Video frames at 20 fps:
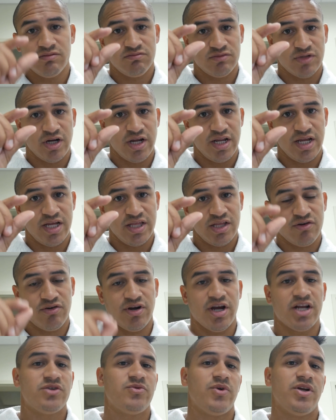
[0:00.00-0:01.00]
right, in the
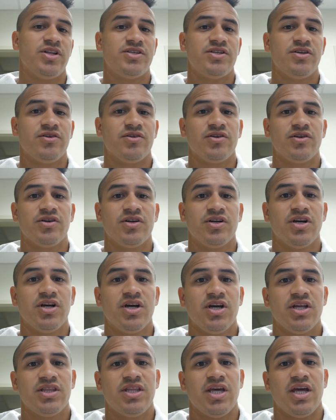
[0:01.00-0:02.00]
graduated cylinder
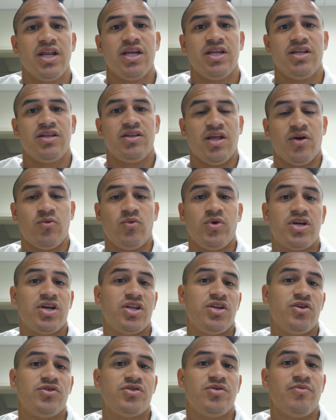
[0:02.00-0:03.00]
that we could
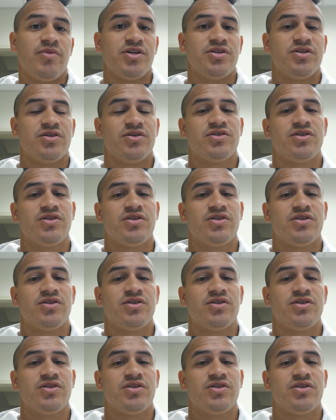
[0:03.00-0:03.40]
use to measure?